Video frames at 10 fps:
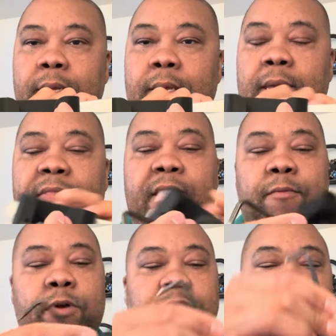And then
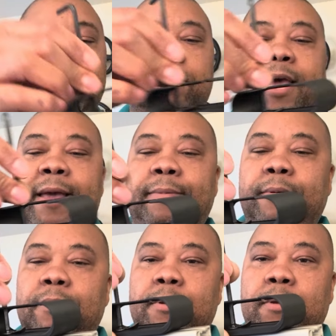once you do that,
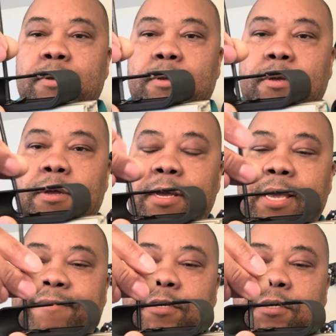all you
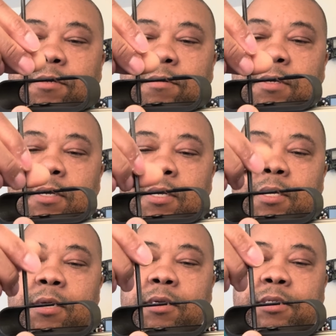have to do
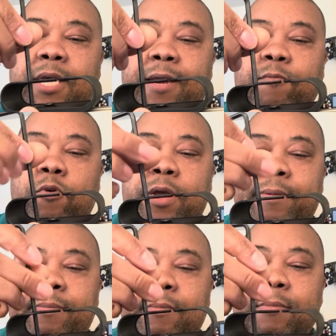is tighten
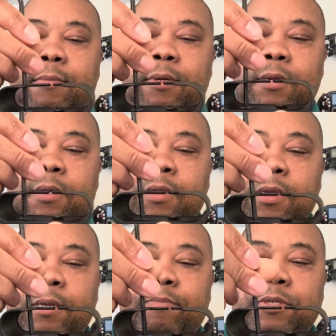one. You
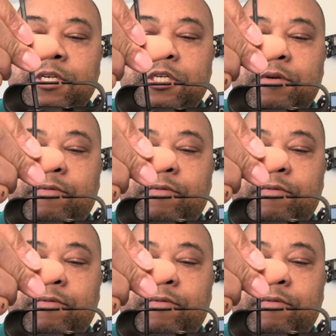can position it